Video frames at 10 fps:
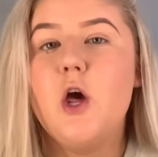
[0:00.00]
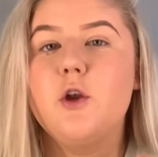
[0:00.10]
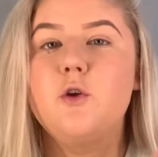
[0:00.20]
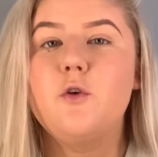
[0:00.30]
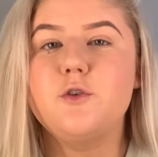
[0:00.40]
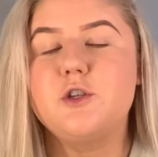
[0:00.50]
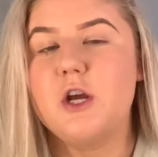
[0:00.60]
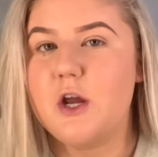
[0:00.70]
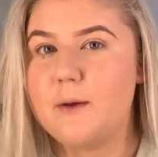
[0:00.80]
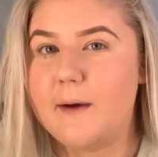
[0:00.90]
not
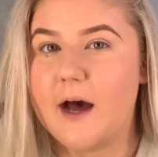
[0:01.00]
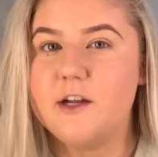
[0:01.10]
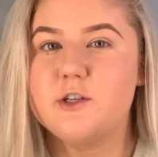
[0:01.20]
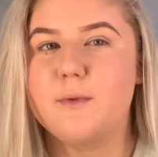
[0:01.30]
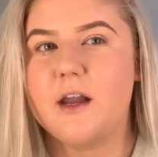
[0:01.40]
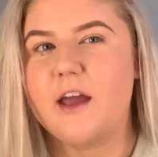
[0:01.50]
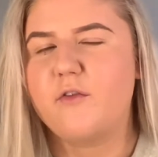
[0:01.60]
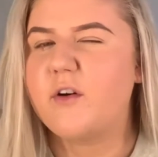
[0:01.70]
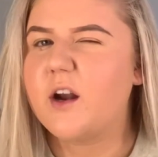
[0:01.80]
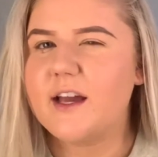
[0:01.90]
too much, but like
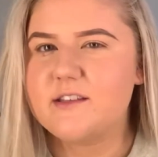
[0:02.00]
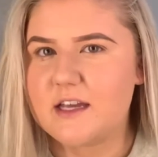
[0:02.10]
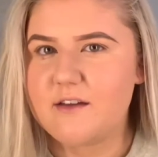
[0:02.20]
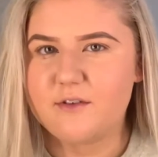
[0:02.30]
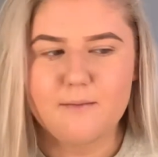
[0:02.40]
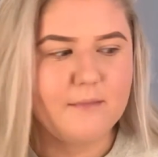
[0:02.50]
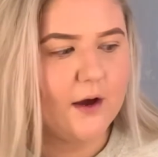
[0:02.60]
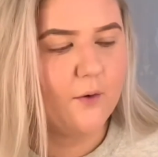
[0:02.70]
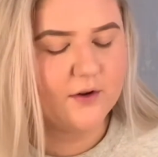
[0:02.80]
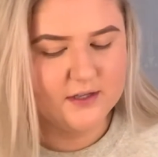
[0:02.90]
for a nice evening
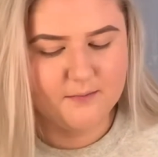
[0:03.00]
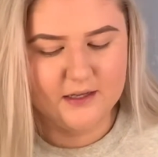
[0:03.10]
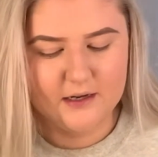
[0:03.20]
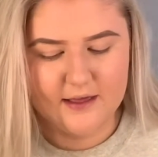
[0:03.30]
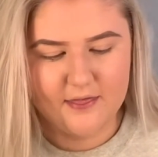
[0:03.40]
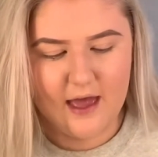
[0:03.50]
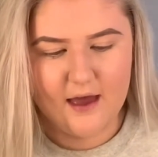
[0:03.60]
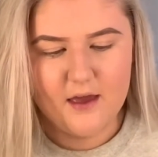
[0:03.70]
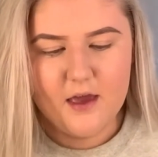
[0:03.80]
meal or something like that.